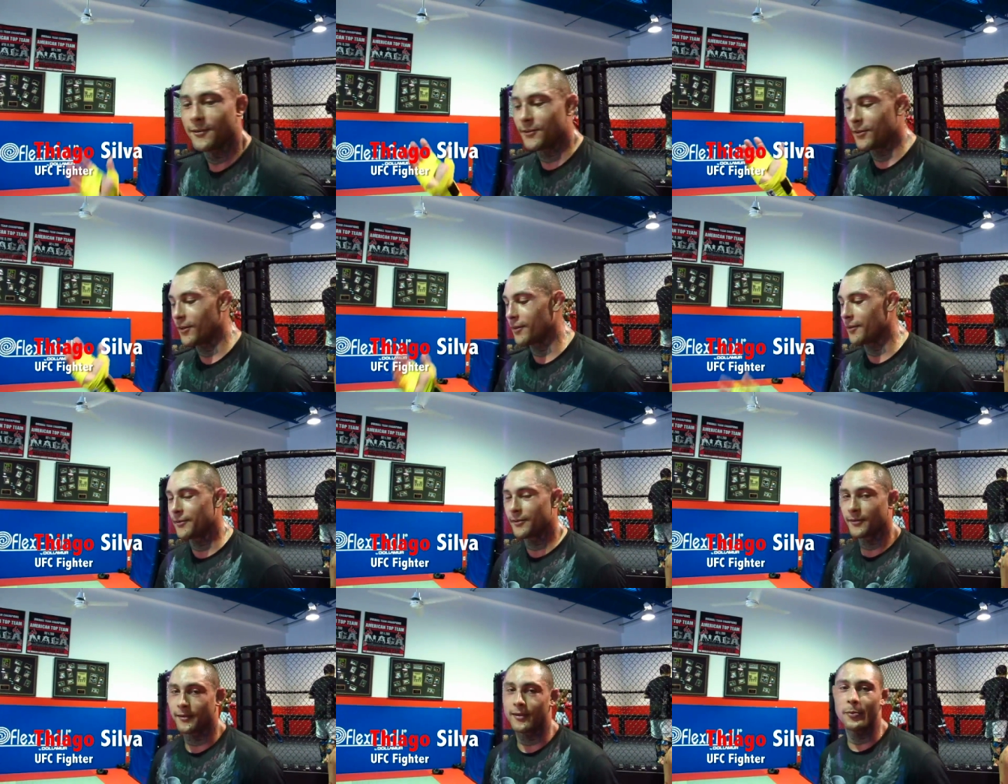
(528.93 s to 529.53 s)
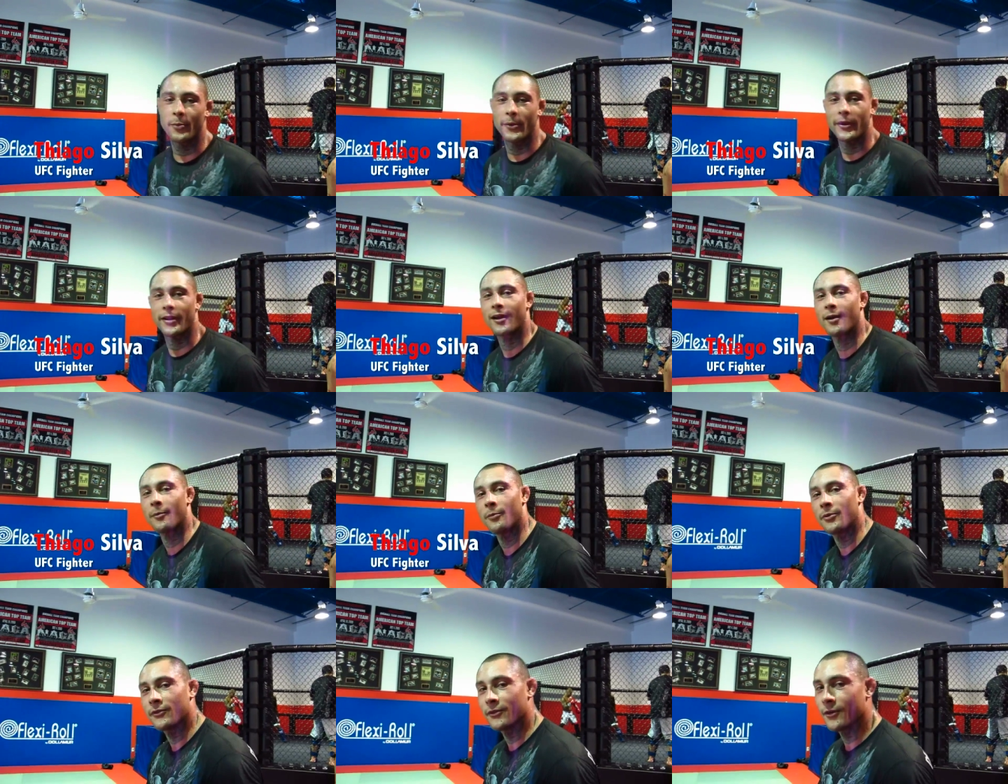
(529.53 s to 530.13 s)
Just keep it
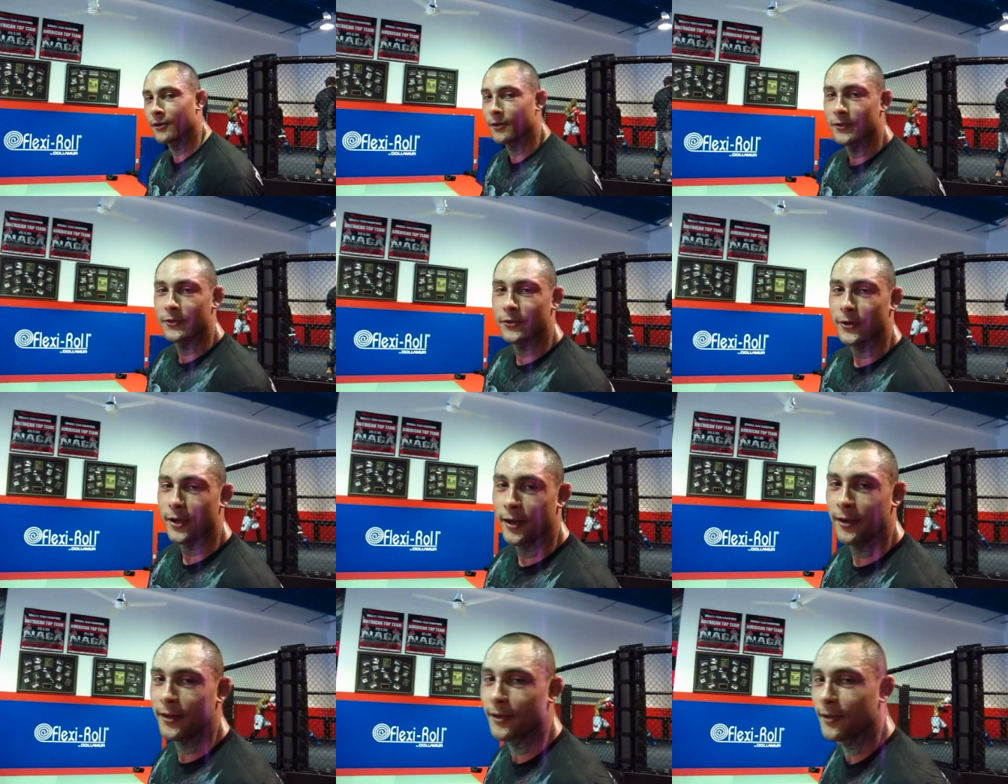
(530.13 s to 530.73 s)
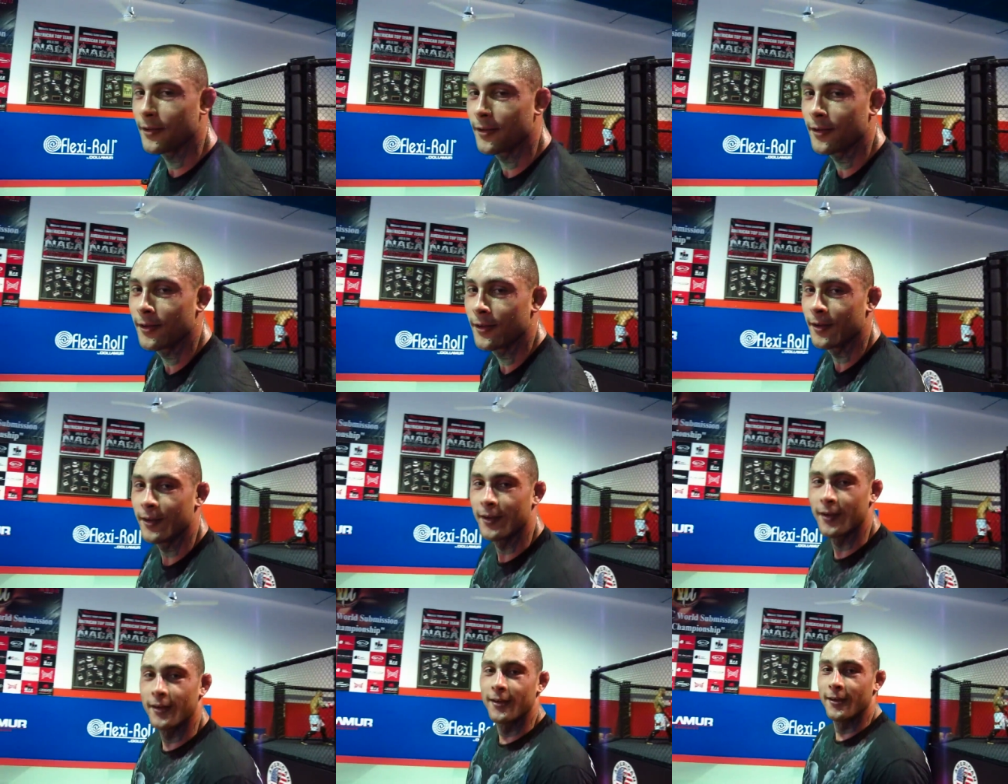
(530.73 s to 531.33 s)
up, you know, training.
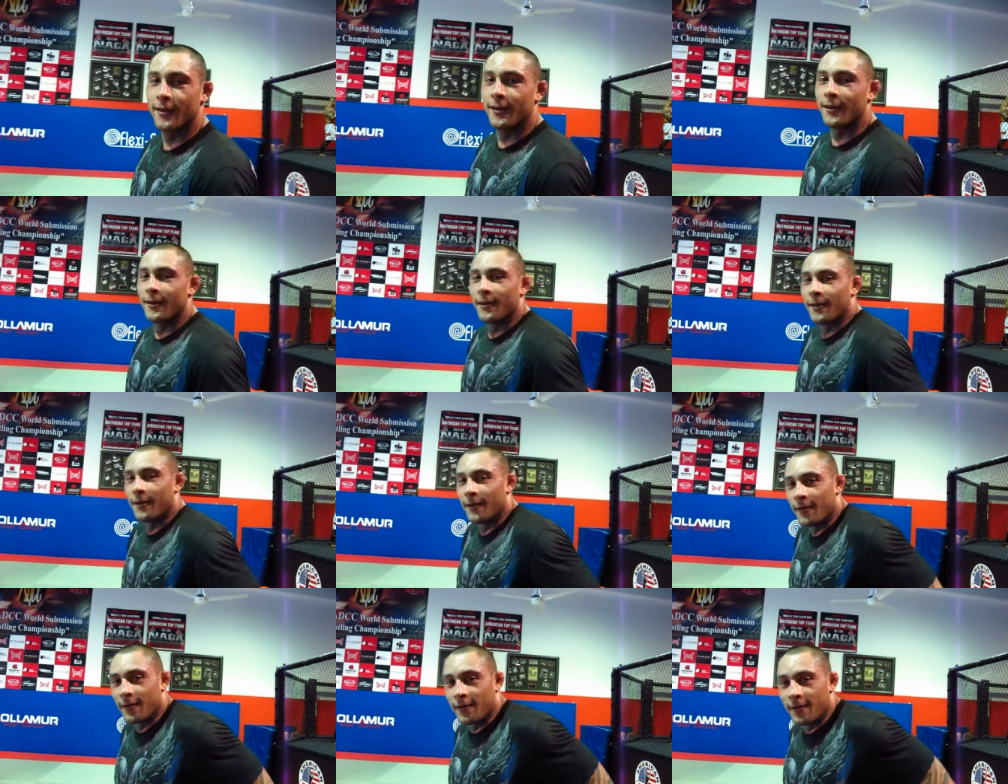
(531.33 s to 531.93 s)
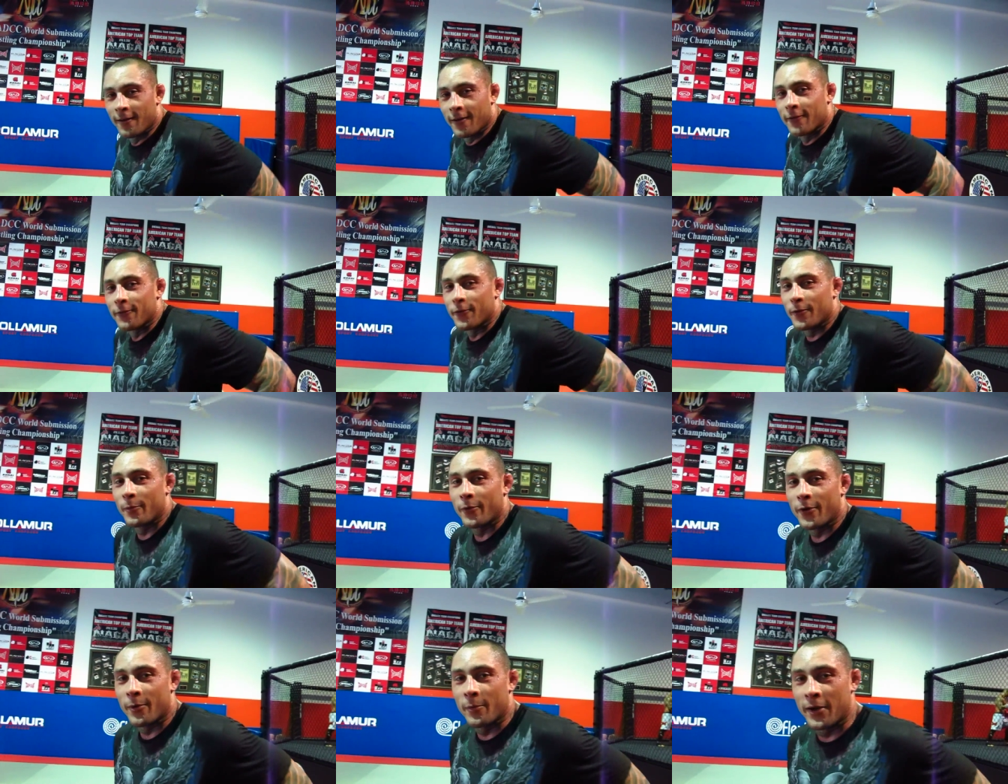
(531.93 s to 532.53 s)
Three more months?
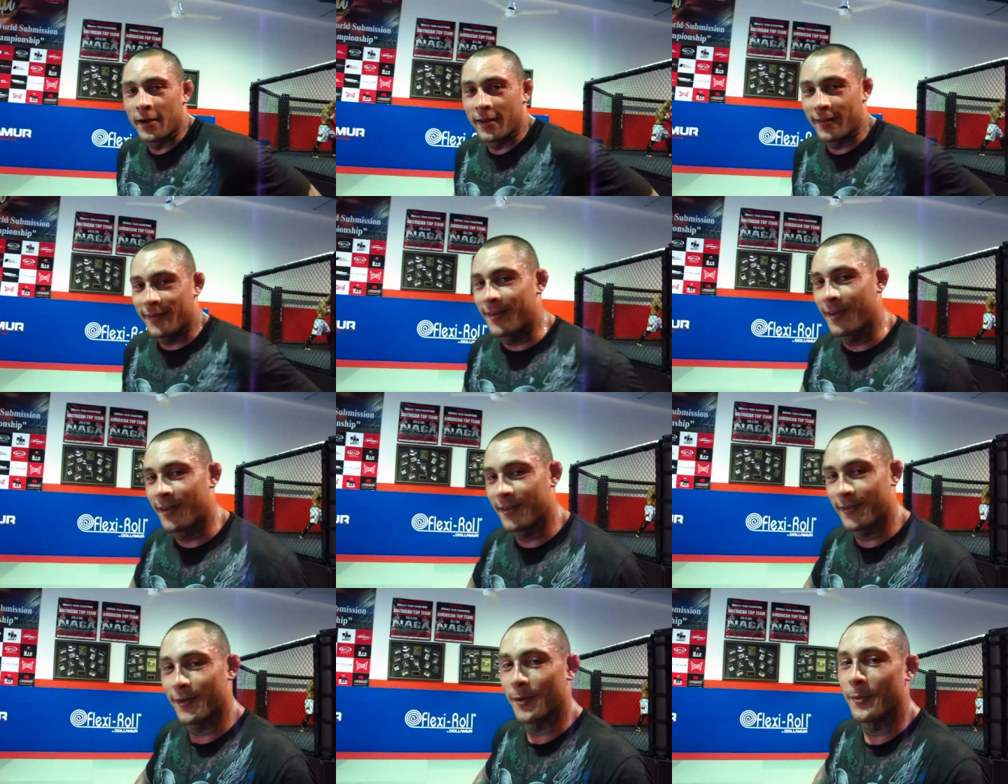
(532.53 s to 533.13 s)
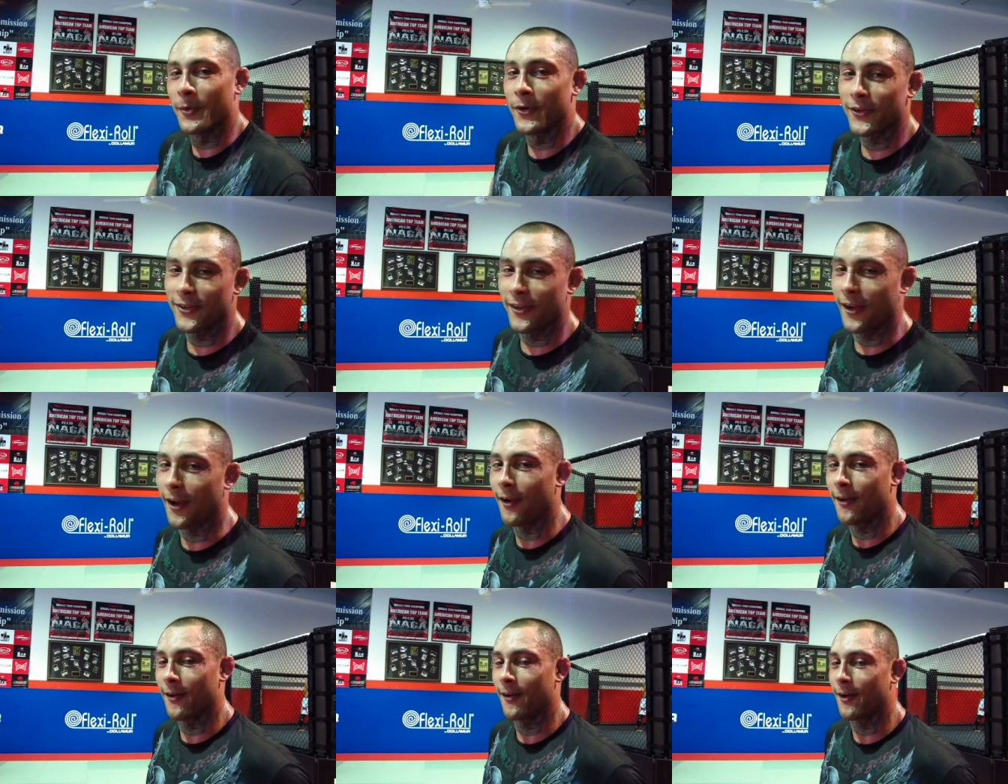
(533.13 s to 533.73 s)
Three more months. It's almost
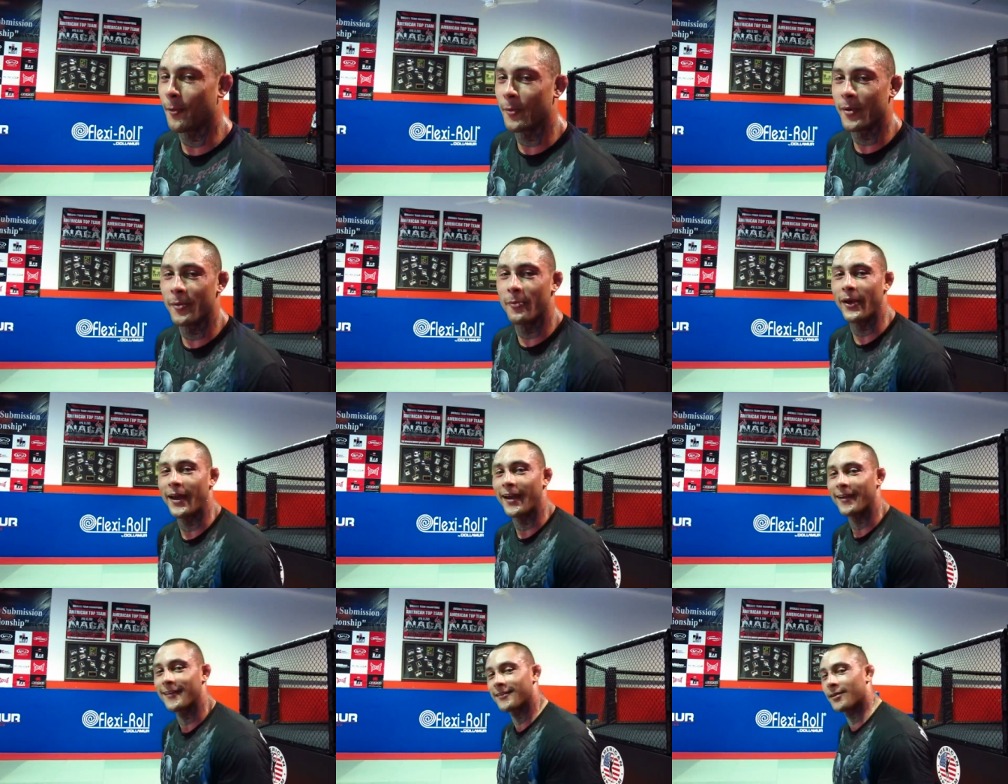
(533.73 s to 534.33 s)
there. I'll be back.